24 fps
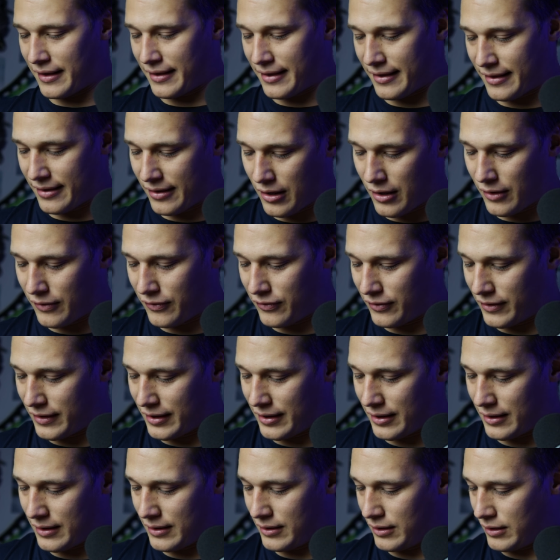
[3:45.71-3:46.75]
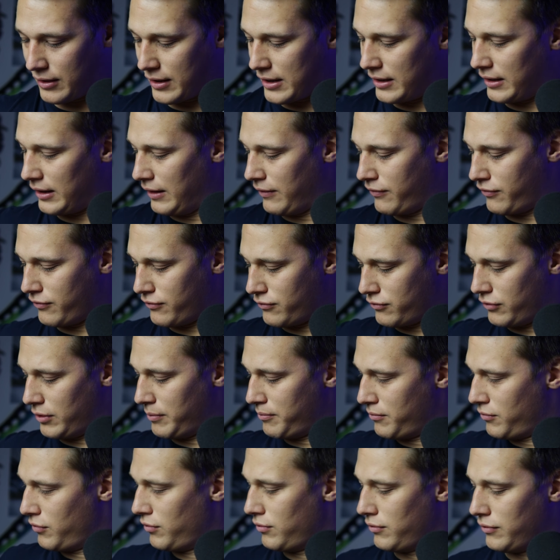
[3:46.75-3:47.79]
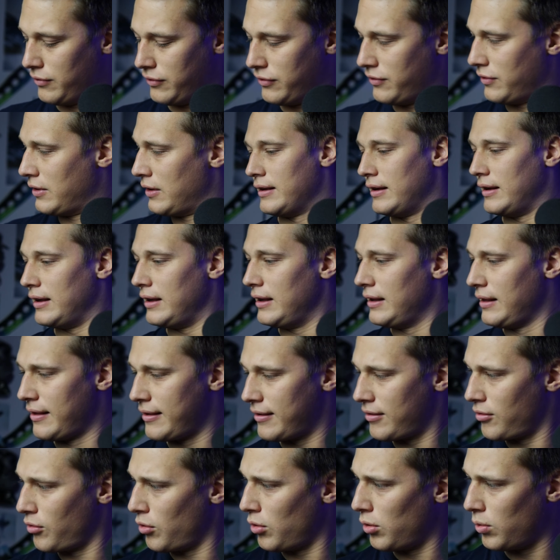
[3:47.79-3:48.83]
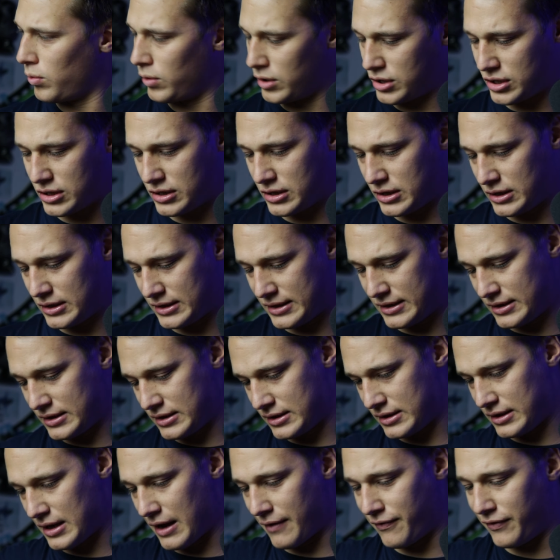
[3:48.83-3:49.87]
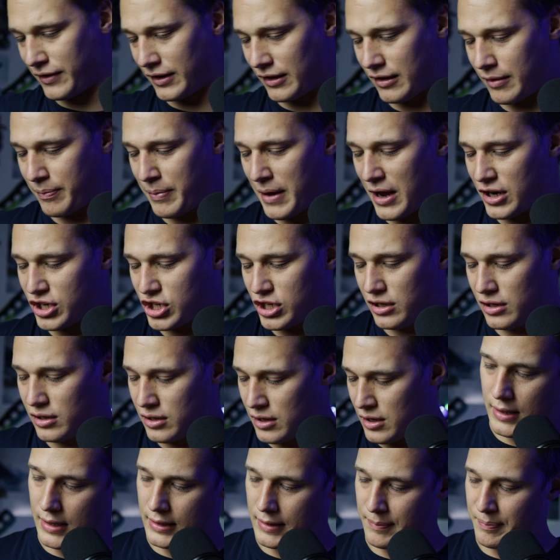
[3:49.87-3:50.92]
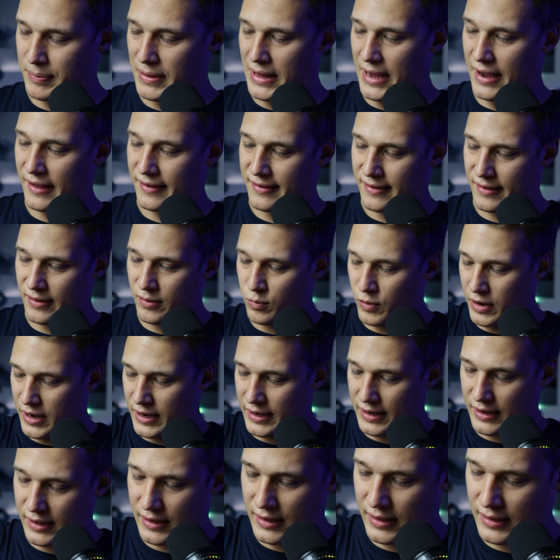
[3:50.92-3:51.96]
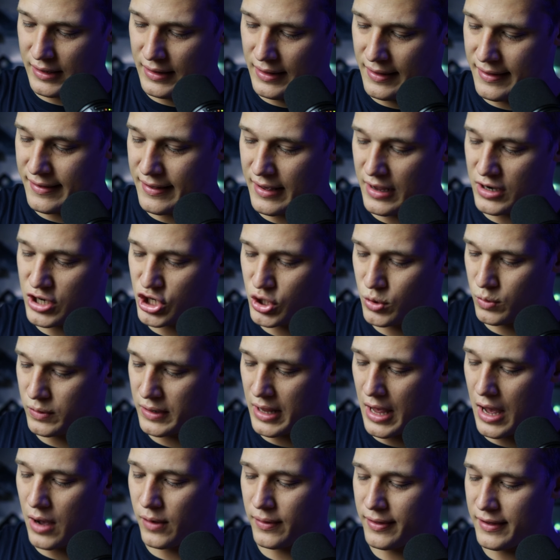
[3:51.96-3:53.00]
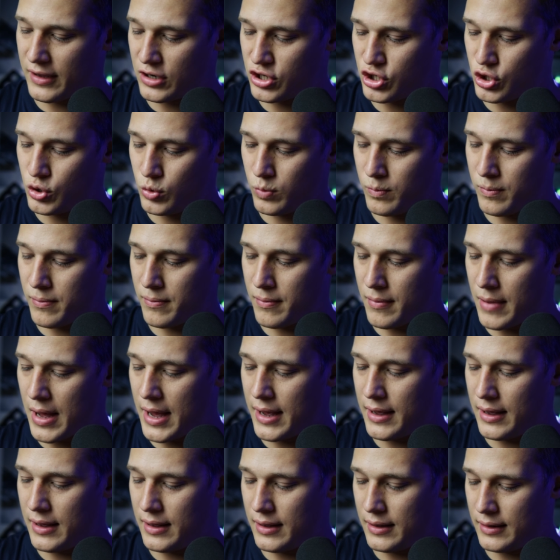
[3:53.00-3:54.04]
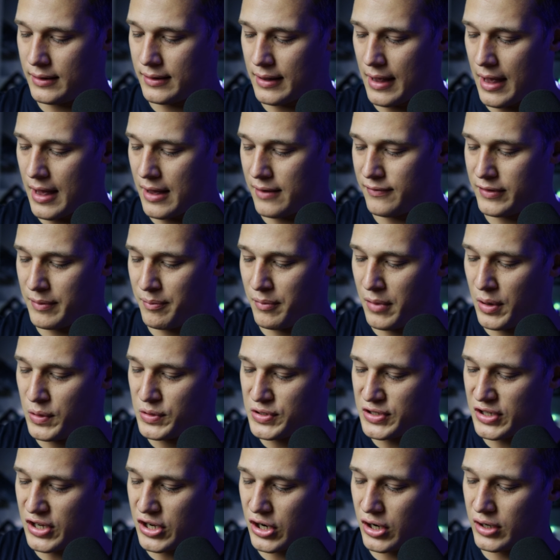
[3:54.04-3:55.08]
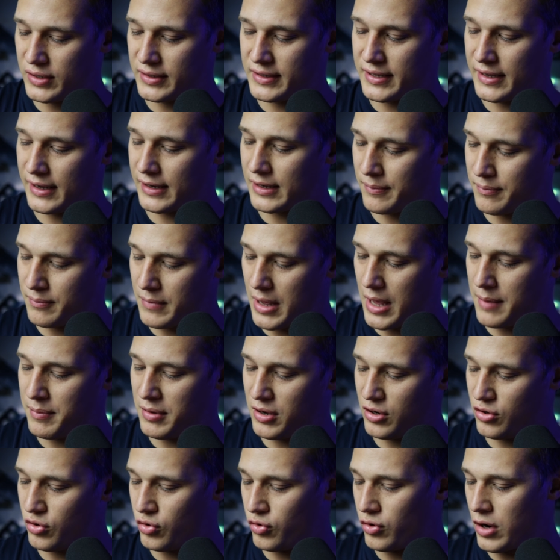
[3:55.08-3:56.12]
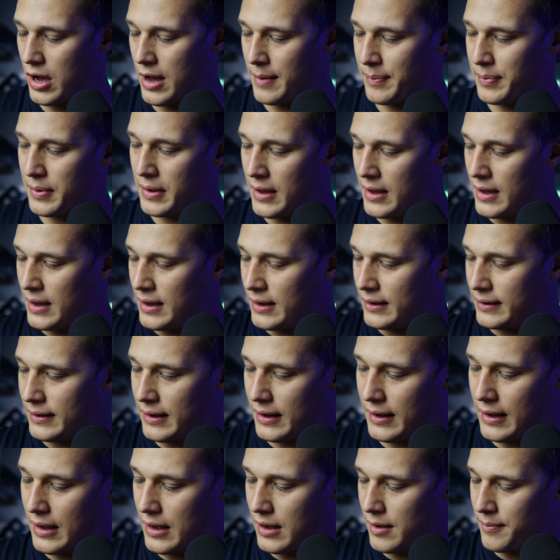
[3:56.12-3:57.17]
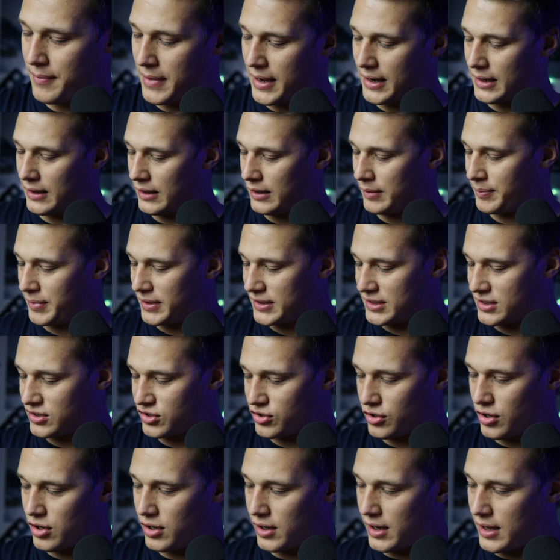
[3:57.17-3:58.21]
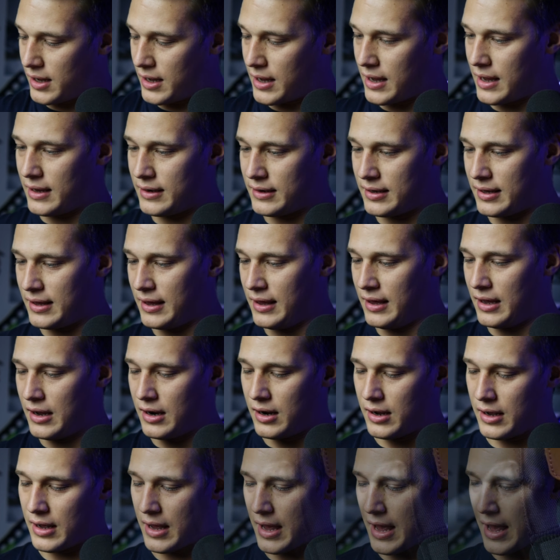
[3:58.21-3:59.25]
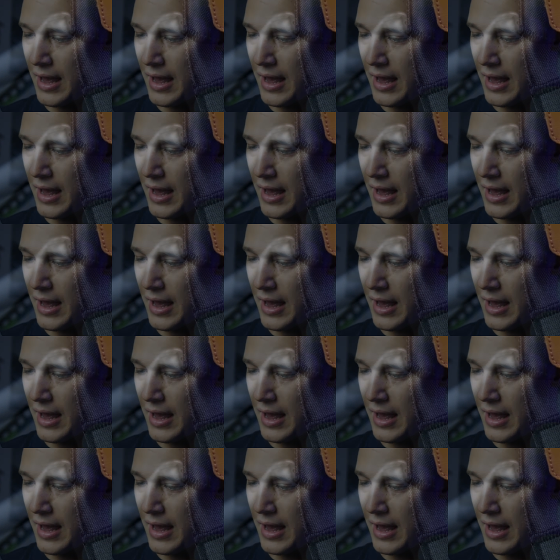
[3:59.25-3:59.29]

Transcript: is soft. You can even remove the insole, which is nothing special. At the places where the inside shoe and the outside shoe might have the most contact and maybe rub, they are made a little bit stronger, and here